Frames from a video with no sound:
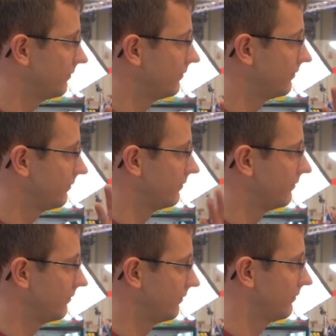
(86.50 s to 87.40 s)

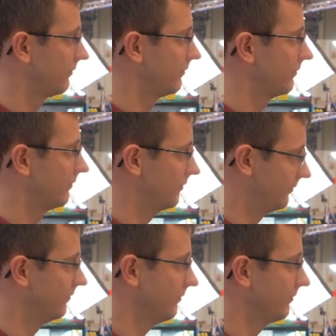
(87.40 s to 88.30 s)

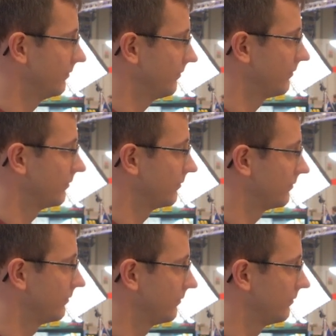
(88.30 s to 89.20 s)

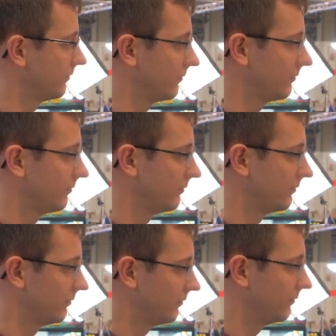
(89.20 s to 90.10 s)

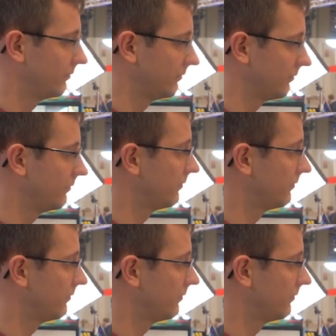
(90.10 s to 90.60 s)
The person shown says nothing.